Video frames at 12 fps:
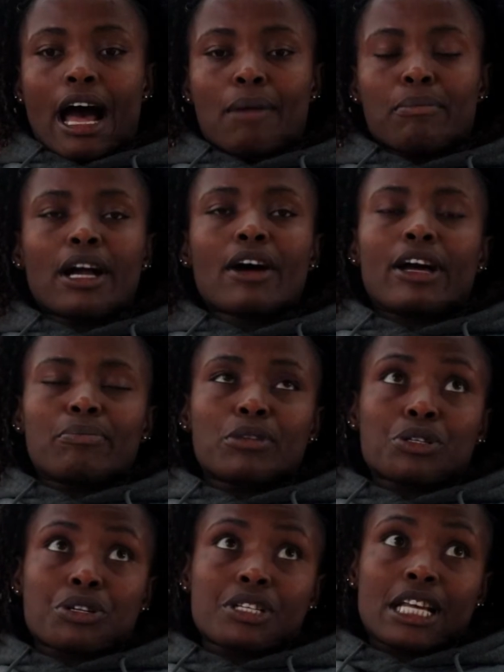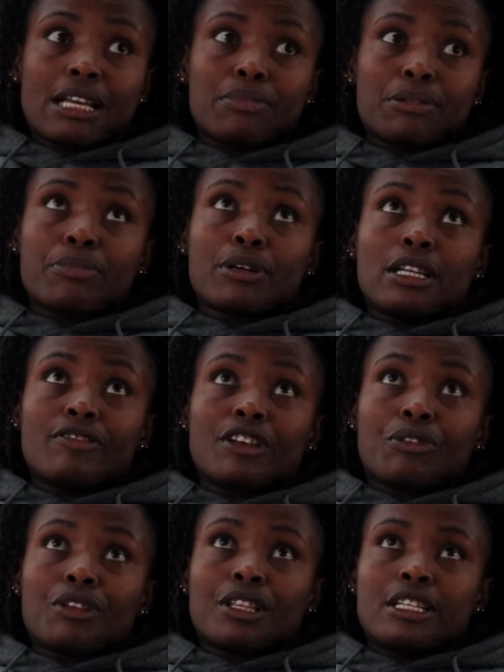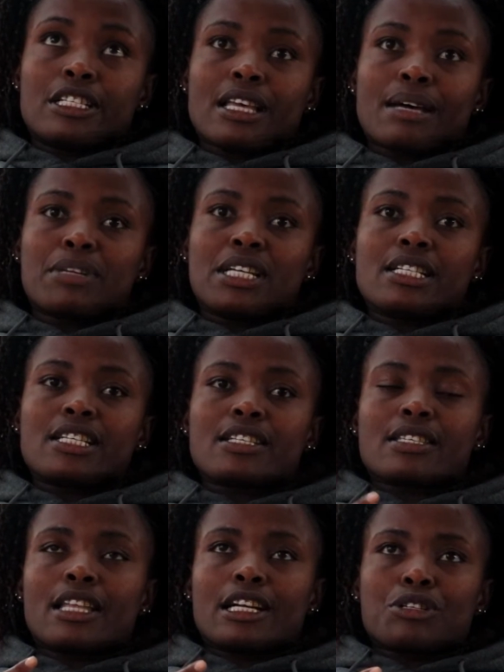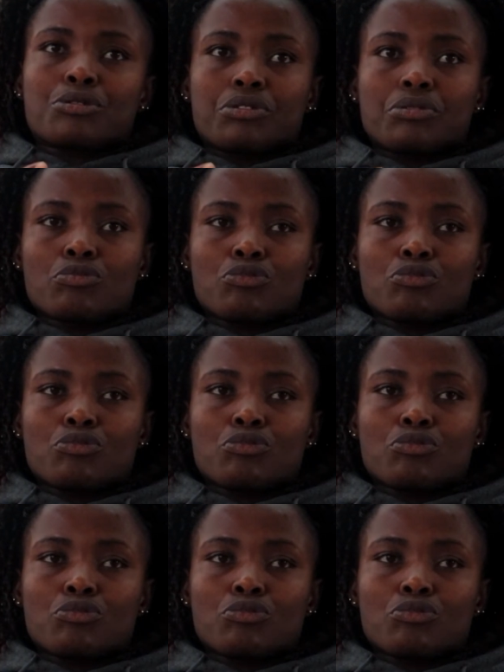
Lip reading: I'm now able to tell people living with disabilities that